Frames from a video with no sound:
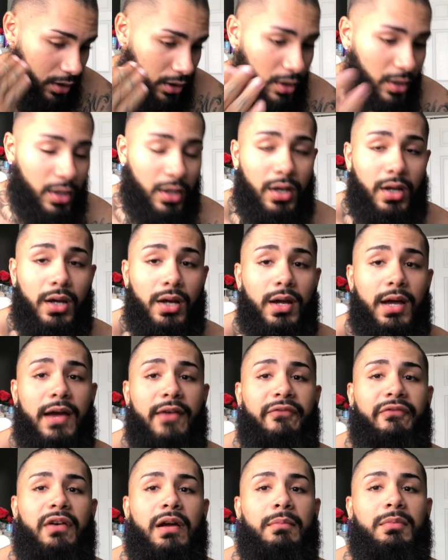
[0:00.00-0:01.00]
I
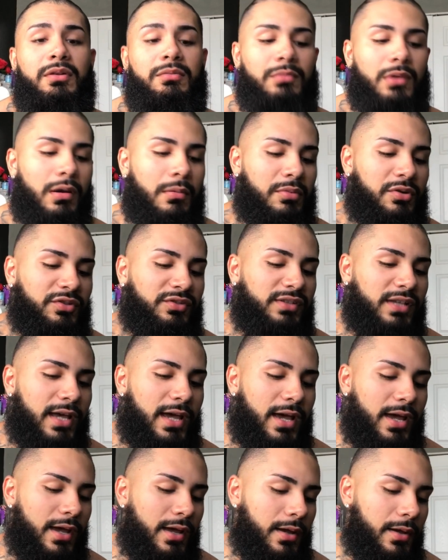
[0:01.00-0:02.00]
have family members
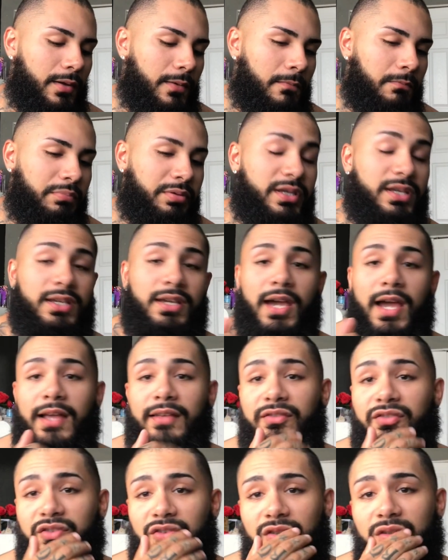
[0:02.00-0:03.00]
that beat
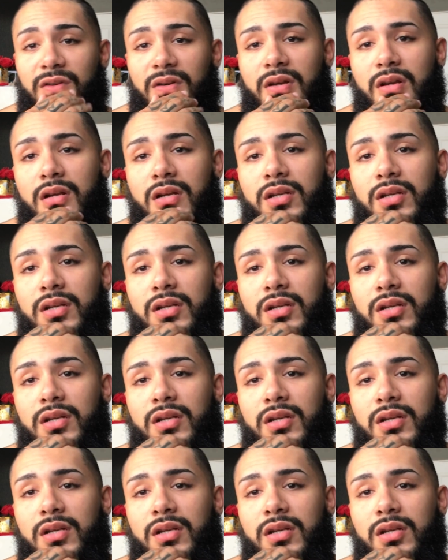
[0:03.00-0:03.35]
cancer.